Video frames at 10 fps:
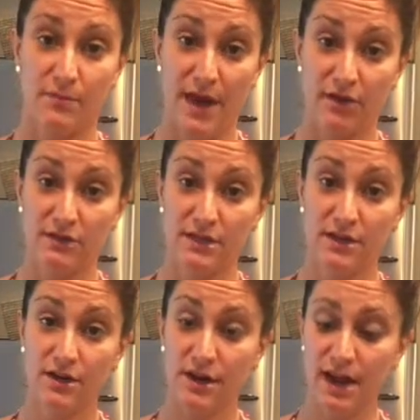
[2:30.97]
petals
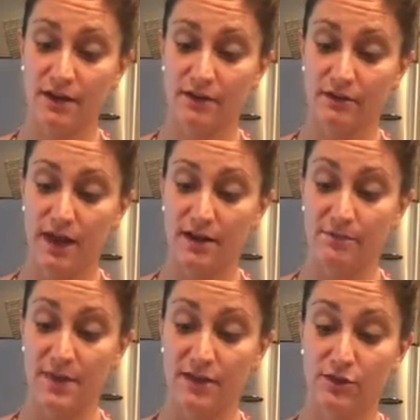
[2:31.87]
here and kind of
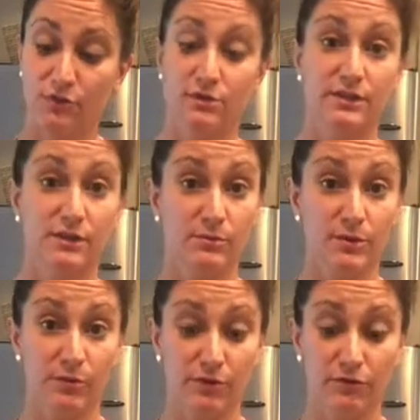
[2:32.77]
make the rose a little
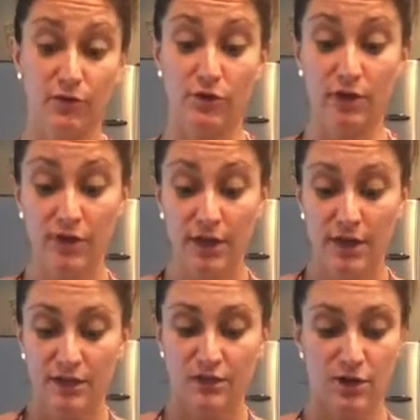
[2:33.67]
bit more full,
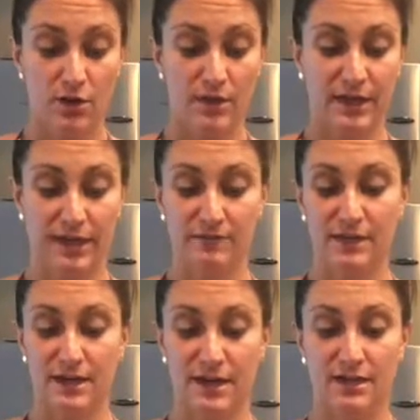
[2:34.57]
so it gives
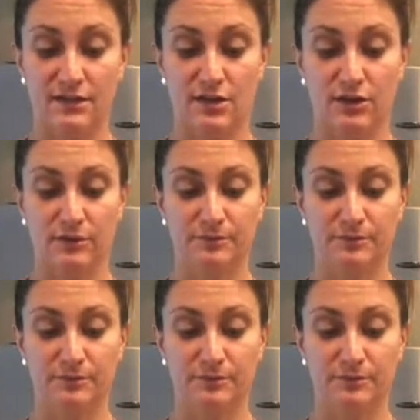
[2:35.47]
it a nice look.